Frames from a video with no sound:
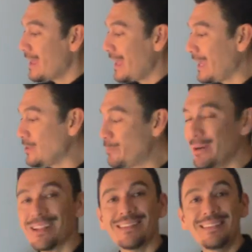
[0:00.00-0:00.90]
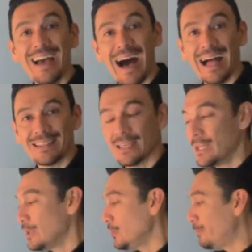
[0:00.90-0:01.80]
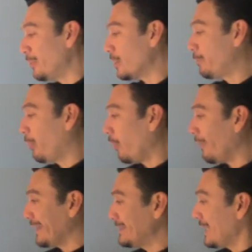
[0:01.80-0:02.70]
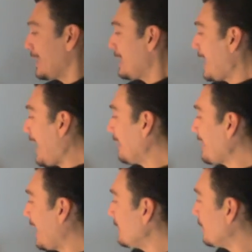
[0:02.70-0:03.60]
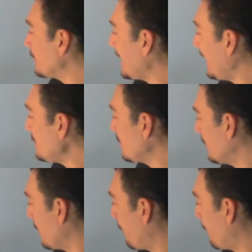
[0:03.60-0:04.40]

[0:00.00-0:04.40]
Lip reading: and you put a dot, you put a point at that location.